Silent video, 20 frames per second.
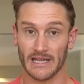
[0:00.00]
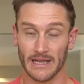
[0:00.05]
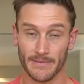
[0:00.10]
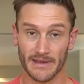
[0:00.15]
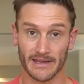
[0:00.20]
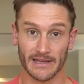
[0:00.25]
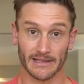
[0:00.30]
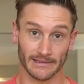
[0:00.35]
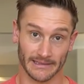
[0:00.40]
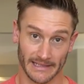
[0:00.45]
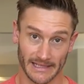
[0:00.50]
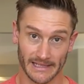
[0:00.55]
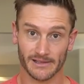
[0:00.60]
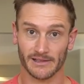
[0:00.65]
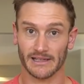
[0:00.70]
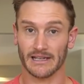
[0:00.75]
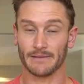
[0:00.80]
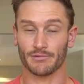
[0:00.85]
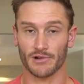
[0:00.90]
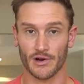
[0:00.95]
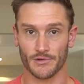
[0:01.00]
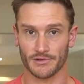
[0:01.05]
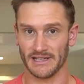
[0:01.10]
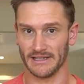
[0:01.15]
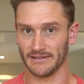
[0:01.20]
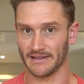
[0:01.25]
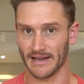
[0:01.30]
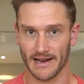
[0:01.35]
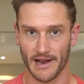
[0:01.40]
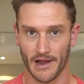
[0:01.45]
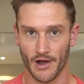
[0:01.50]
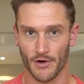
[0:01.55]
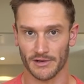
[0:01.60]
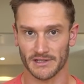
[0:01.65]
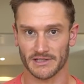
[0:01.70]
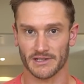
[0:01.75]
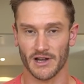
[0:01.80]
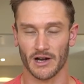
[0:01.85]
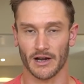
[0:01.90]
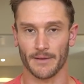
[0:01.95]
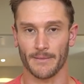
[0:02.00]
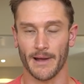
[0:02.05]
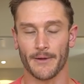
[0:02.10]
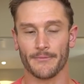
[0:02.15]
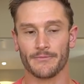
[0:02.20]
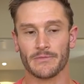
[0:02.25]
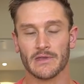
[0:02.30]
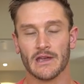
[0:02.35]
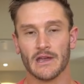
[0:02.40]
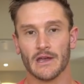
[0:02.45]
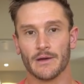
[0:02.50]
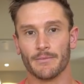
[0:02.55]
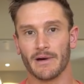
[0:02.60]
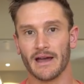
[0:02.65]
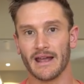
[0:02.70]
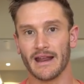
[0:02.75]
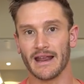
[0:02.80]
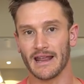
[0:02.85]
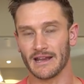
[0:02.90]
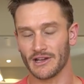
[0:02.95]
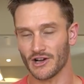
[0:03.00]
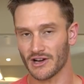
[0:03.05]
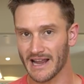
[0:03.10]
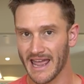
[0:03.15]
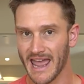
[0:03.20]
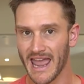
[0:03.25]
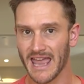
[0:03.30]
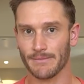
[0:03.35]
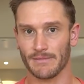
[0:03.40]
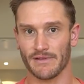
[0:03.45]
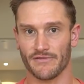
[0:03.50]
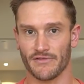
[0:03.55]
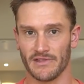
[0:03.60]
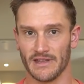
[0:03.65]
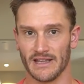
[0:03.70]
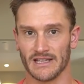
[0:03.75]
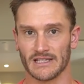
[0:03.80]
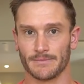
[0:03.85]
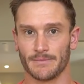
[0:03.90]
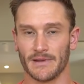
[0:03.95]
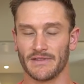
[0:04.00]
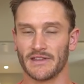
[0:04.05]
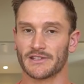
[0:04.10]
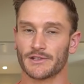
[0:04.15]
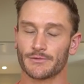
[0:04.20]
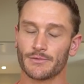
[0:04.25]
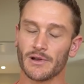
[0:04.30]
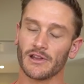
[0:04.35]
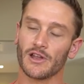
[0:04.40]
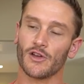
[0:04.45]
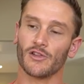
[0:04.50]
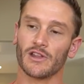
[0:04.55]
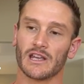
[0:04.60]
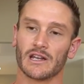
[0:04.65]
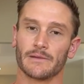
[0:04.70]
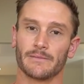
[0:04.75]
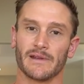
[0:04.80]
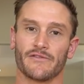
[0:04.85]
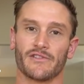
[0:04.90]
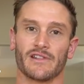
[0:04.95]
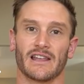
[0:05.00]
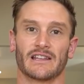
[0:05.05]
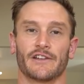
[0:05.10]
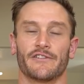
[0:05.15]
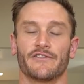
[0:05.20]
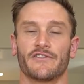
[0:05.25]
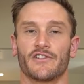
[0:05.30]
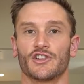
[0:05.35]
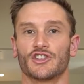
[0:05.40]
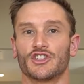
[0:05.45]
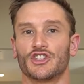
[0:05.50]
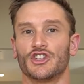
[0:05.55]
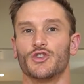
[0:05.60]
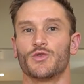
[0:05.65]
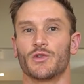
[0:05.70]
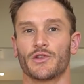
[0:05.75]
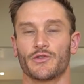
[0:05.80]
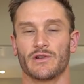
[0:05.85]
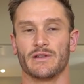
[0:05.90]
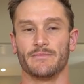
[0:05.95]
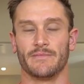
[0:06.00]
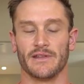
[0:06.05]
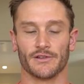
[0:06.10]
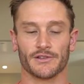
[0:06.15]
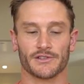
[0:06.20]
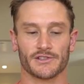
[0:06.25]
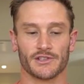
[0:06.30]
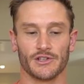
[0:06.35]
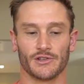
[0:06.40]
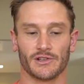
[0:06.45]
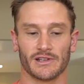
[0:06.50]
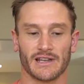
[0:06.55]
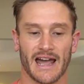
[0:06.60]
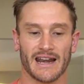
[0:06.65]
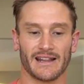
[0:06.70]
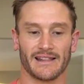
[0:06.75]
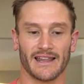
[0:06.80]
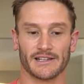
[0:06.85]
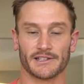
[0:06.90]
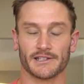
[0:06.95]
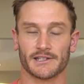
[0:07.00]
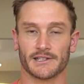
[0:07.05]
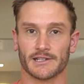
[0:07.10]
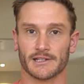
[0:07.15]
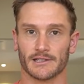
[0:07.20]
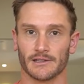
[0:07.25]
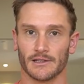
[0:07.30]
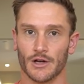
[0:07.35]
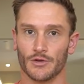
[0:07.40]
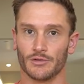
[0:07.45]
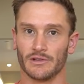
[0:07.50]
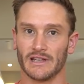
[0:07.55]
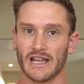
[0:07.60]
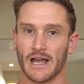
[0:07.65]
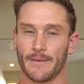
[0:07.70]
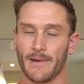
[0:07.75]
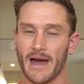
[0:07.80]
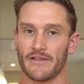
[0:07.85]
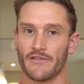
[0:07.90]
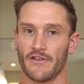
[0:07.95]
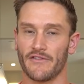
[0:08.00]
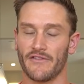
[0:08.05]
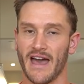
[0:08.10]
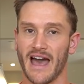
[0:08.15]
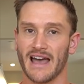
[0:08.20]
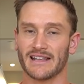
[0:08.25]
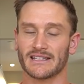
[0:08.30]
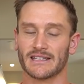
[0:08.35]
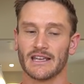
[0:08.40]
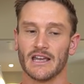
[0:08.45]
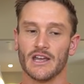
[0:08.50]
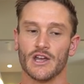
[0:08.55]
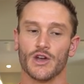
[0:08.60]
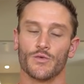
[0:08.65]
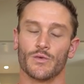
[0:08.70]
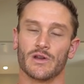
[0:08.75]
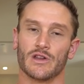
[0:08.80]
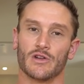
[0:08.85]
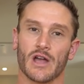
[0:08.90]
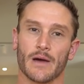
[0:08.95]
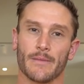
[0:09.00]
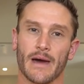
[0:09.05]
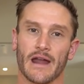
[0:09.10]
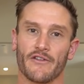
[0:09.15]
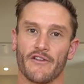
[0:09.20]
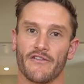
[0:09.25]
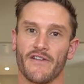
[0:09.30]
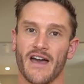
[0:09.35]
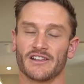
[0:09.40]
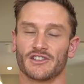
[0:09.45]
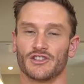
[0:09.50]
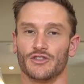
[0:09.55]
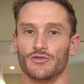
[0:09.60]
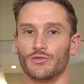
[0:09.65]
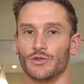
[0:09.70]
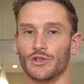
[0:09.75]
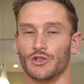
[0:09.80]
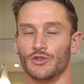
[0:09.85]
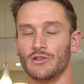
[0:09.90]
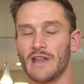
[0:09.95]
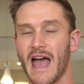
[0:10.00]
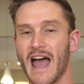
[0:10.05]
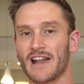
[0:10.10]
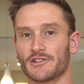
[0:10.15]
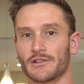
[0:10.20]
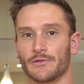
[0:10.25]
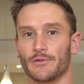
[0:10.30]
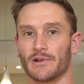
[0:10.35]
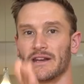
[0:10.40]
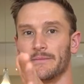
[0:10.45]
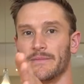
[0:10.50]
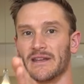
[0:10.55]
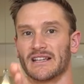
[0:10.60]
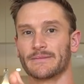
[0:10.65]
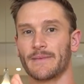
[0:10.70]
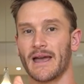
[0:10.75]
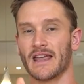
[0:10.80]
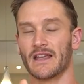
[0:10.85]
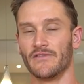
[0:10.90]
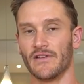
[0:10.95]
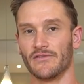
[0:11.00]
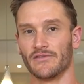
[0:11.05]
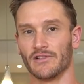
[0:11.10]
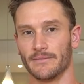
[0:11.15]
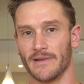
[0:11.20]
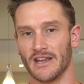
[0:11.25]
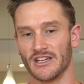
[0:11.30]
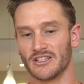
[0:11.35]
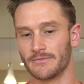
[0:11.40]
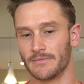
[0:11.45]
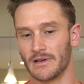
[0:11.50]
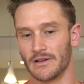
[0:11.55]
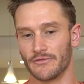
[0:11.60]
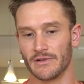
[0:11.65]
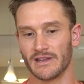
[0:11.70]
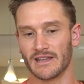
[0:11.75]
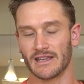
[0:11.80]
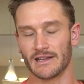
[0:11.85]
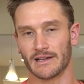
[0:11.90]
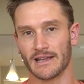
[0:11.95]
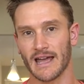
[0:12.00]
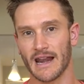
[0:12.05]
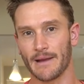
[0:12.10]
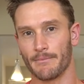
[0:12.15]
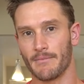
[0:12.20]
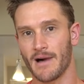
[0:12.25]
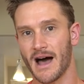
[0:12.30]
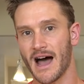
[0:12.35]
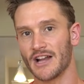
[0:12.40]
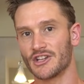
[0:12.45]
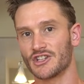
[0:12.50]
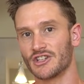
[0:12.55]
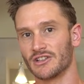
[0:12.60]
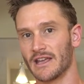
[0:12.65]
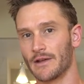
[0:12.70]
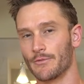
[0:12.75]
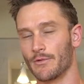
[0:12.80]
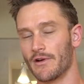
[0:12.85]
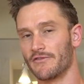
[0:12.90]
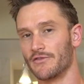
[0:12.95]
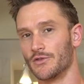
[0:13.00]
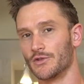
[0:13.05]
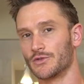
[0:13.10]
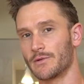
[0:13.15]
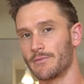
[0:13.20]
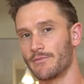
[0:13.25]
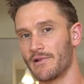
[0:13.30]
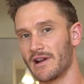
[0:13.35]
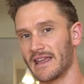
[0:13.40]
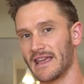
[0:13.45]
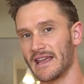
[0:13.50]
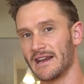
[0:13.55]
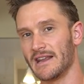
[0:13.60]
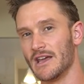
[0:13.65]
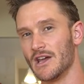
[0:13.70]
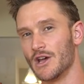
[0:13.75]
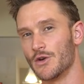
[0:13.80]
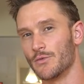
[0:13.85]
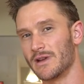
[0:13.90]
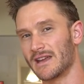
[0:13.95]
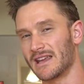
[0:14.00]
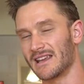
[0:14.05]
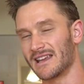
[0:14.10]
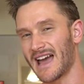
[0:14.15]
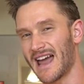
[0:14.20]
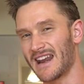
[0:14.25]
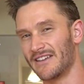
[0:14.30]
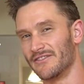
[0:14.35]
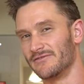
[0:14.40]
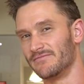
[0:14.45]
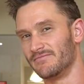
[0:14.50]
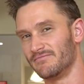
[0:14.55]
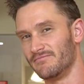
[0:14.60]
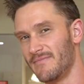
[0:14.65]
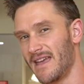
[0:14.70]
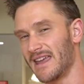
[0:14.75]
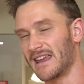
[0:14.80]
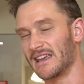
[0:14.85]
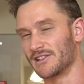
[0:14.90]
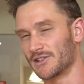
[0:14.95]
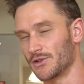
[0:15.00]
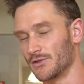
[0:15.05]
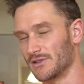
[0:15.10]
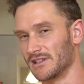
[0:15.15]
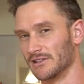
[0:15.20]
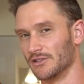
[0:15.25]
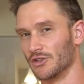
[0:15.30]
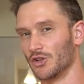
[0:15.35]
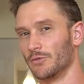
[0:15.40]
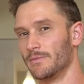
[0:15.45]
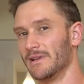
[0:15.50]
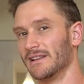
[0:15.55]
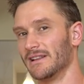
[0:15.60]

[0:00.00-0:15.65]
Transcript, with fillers: keeping it lean, clean protein, like I always talk about. But, and you're gonna hate me for this, but this is really only gonna be for like the first two or three meals, so you can kind of like slowly come out of a fast. When you come out of a fast, you naturally will get a big spike of inflammation, but if we can kind of modulate what foods we bring in, we can kind of make it so it's a little